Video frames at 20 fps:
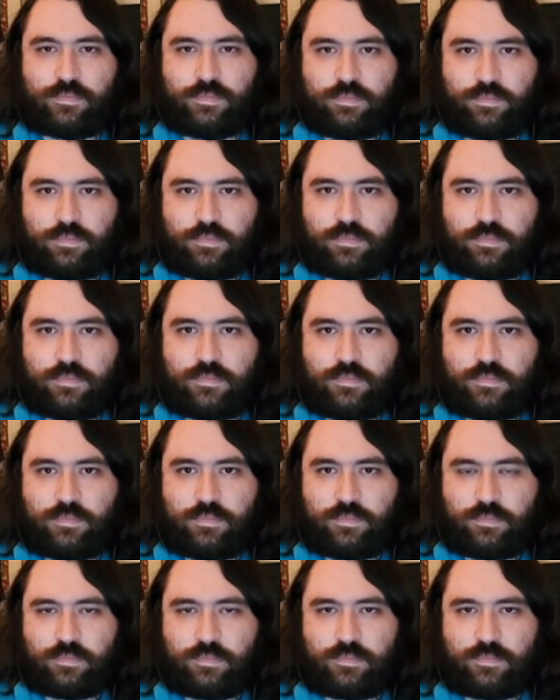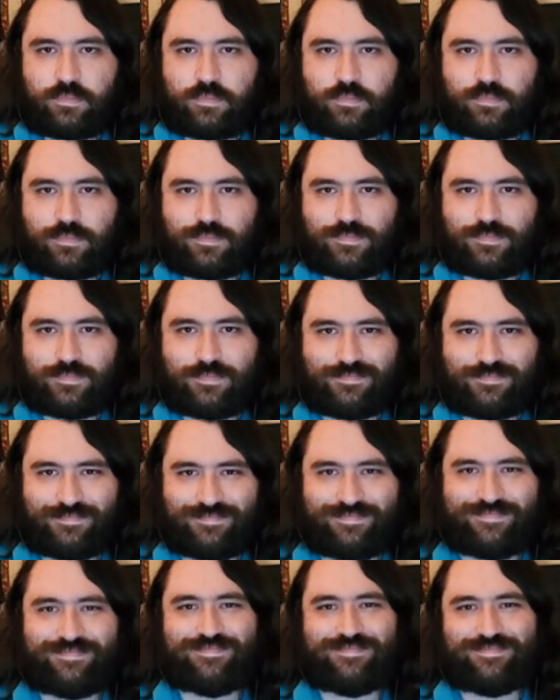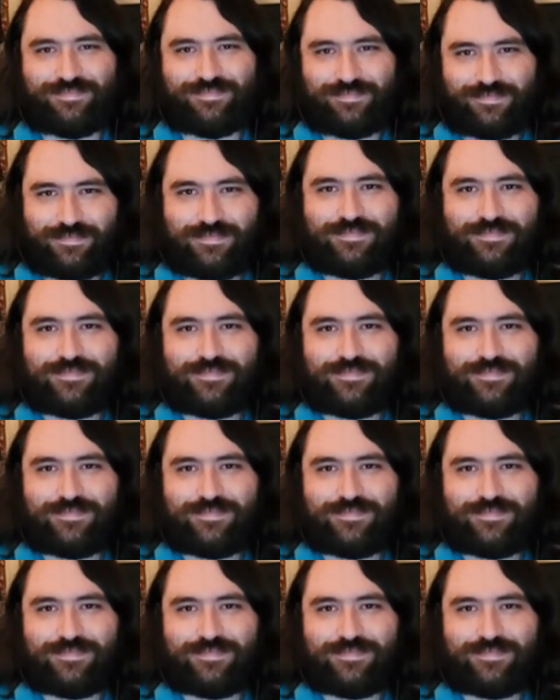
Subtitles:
This person isn't speaking.